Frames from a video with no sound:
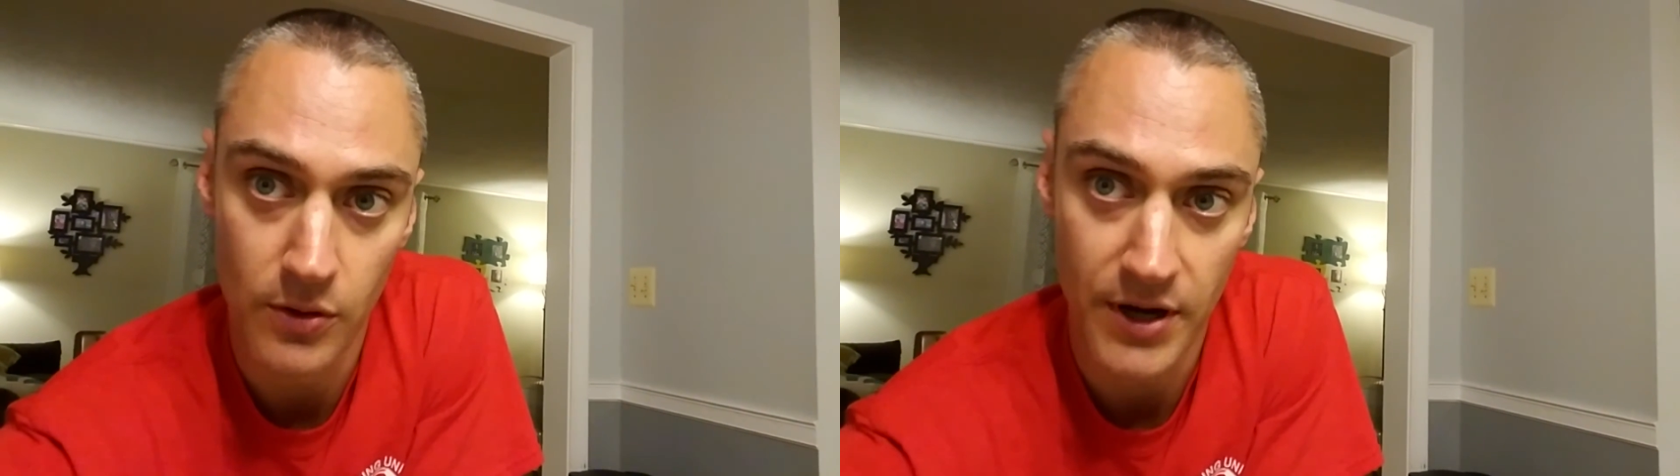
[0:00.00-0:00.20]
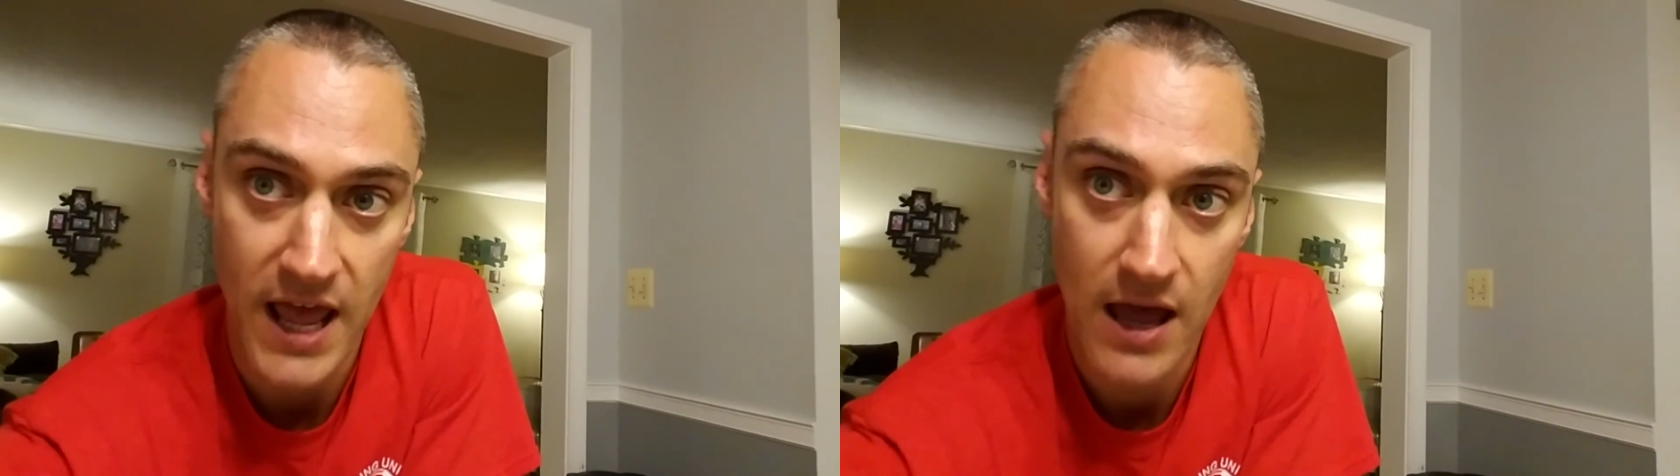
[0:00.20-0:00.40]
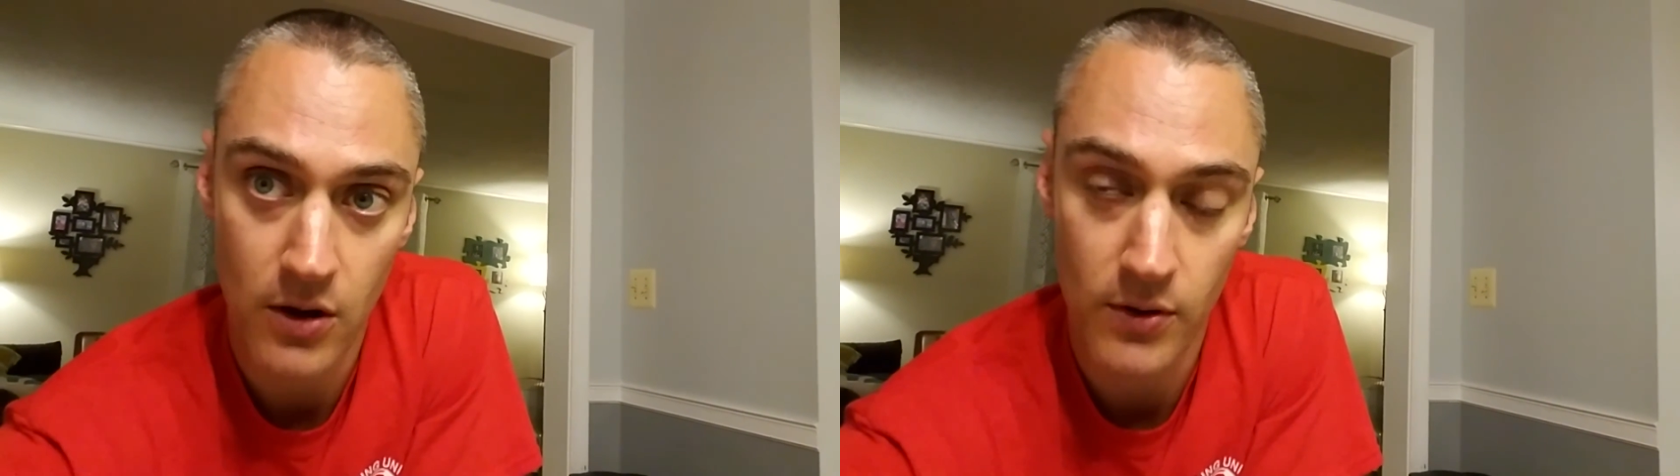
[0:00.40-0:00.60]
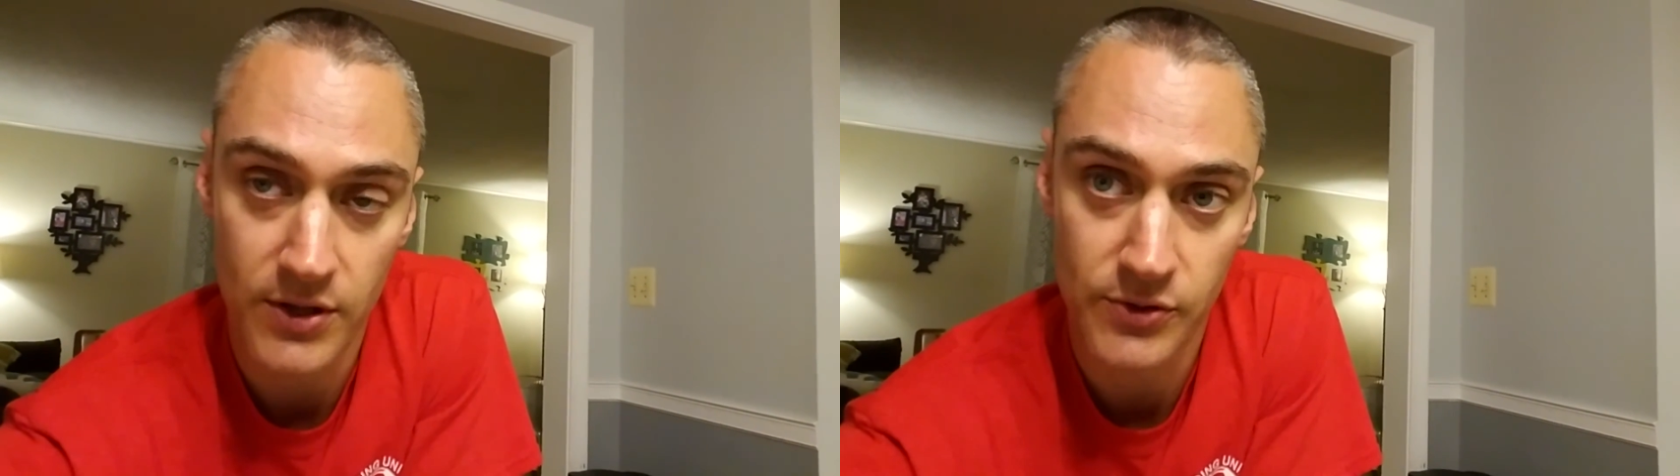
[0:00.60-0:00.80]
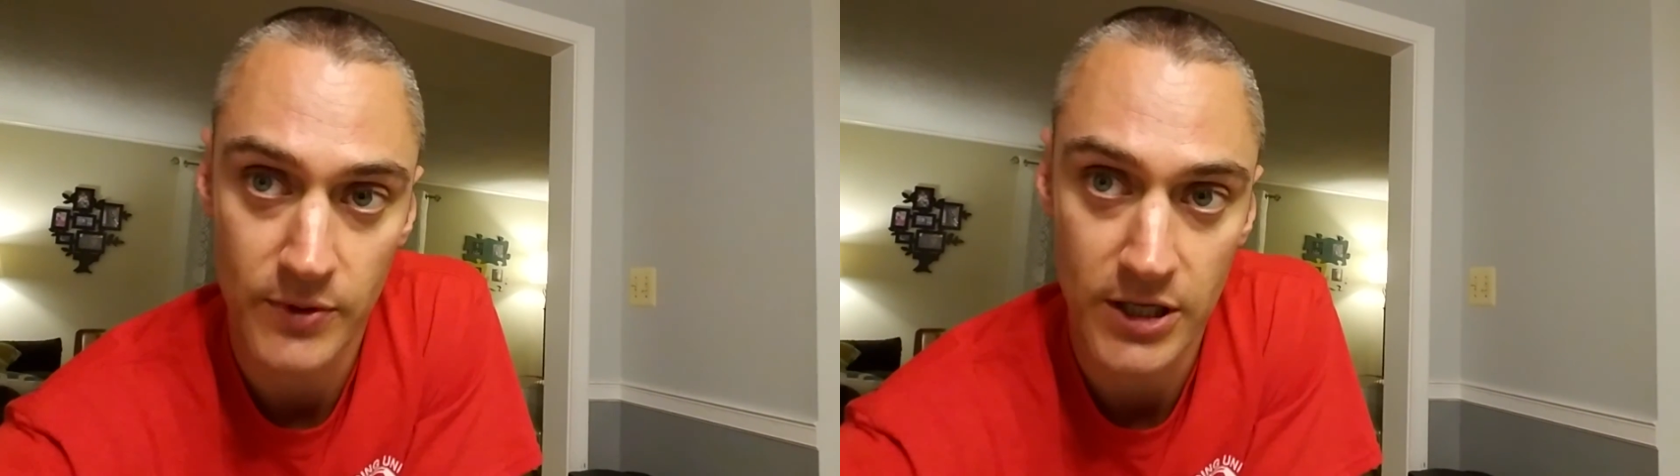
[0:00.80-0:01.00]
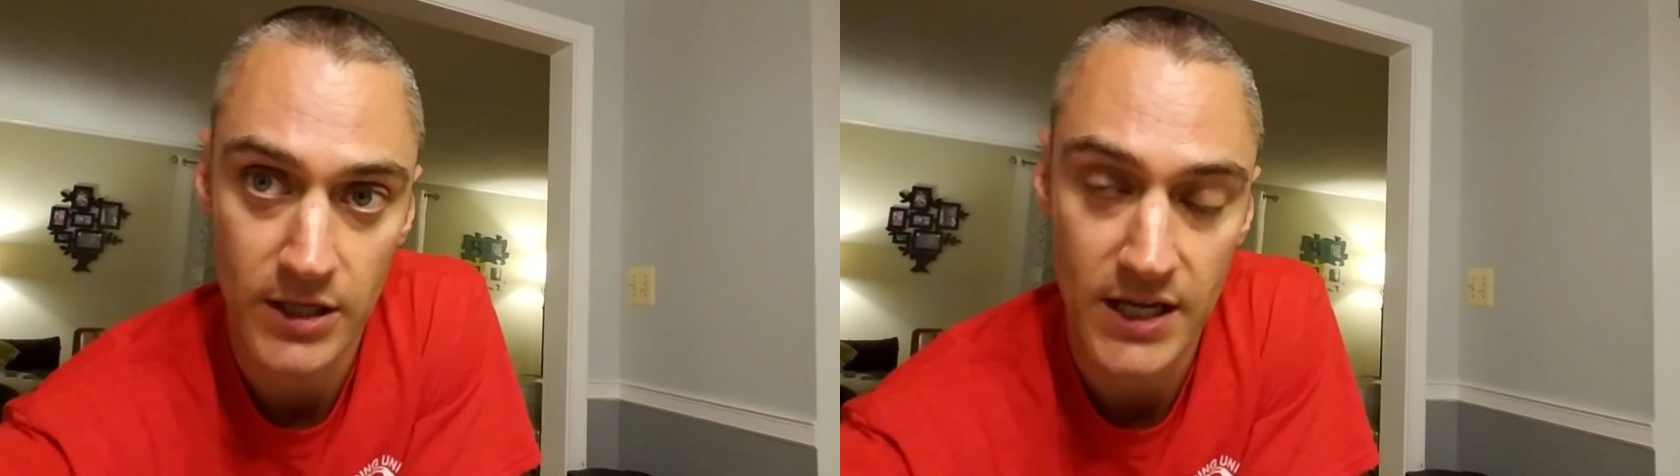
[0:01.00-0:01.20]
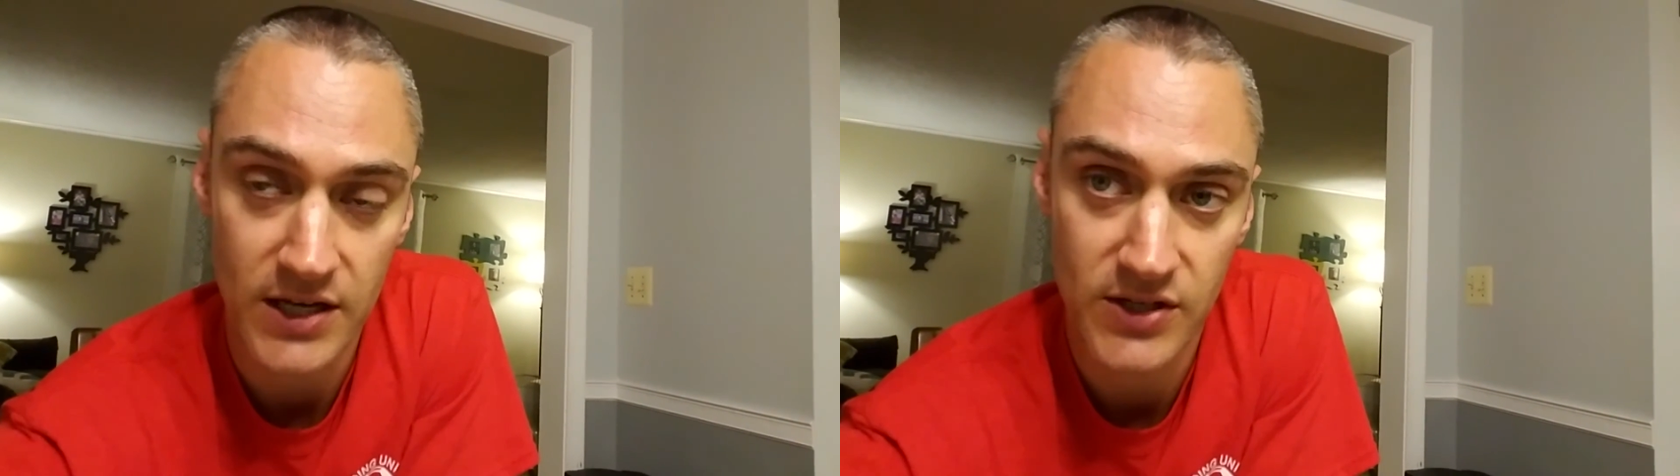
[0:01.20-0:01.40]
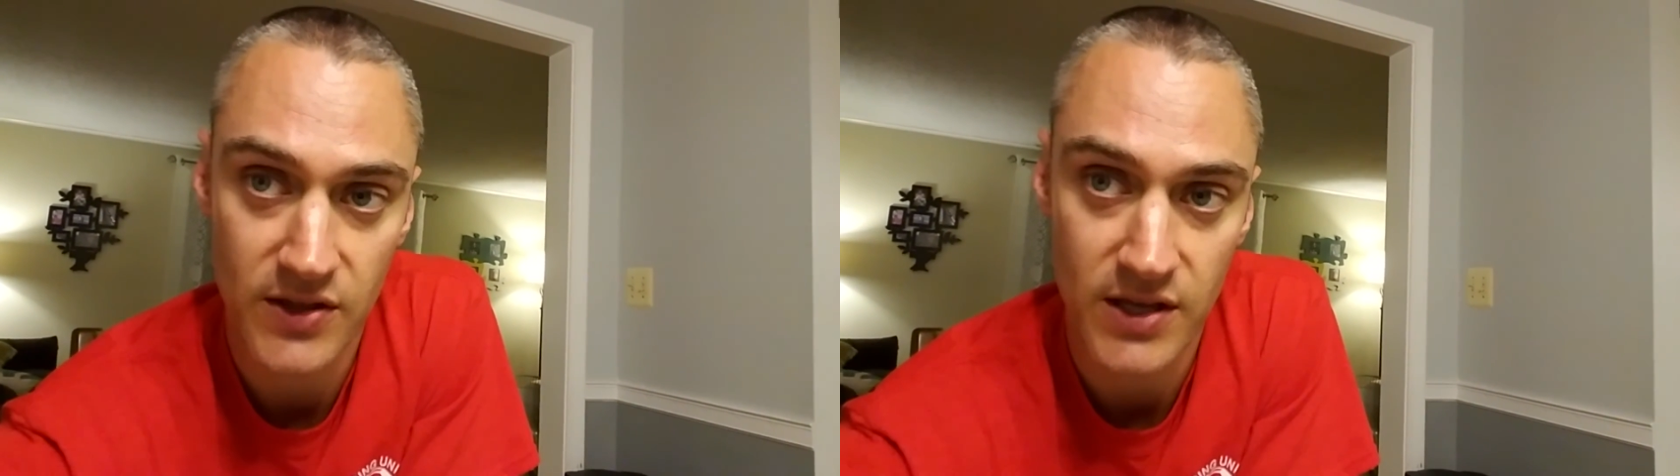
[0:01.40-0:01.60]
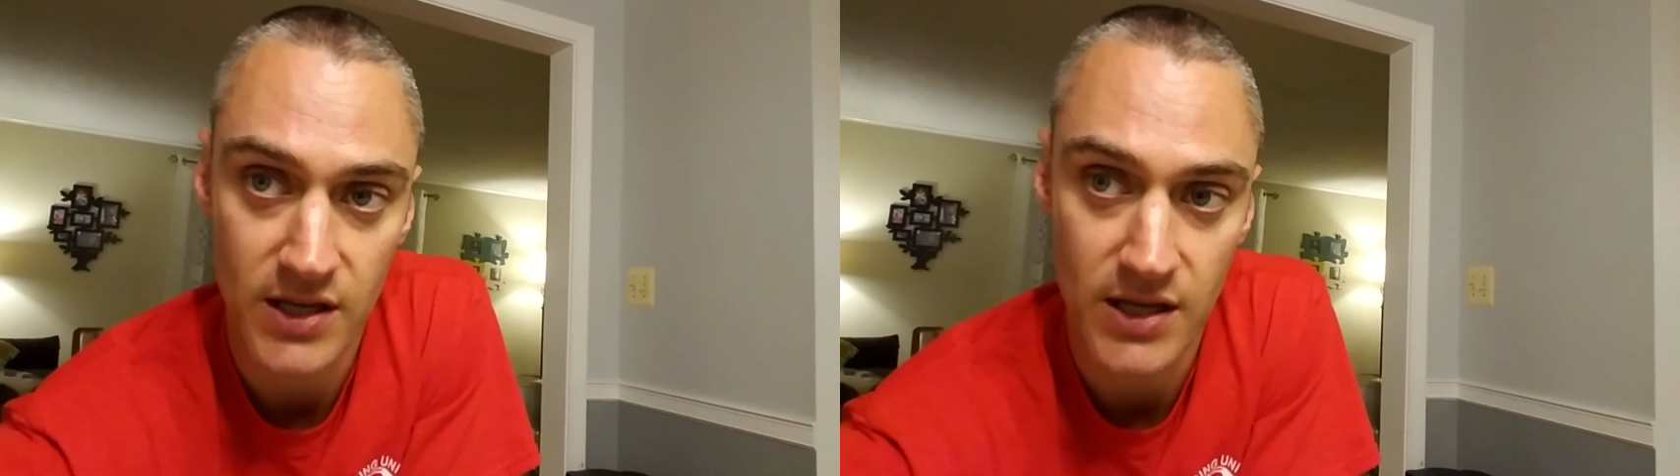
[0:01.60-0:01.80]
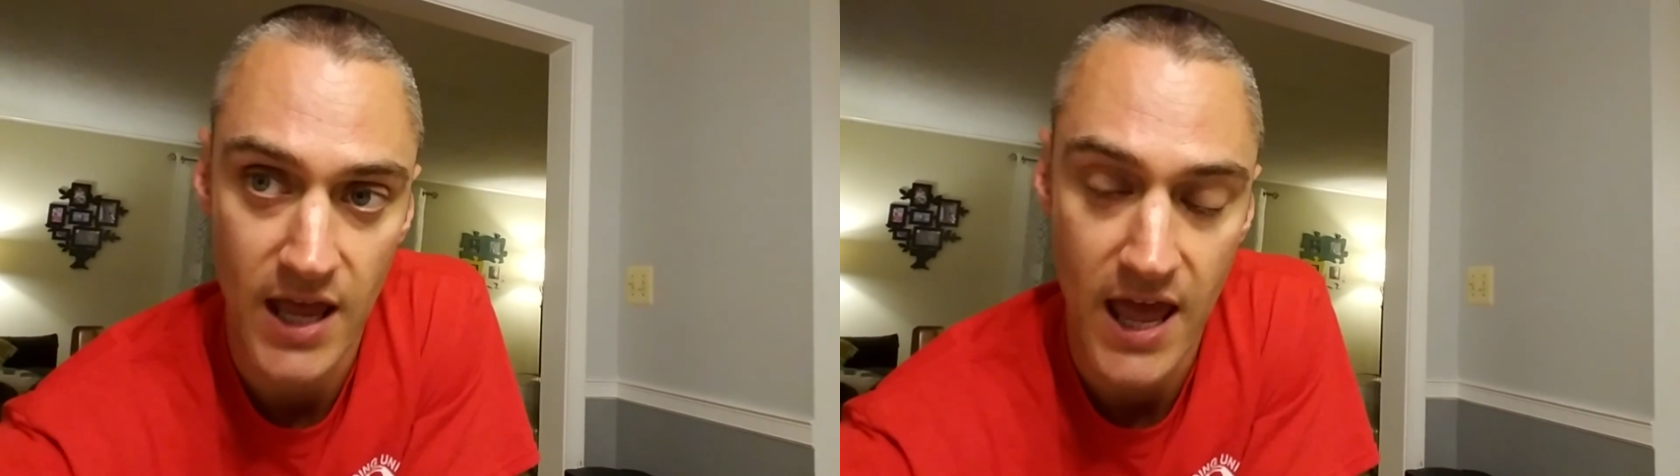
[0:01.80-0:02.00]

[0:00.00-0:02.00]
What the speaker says: now as we get to the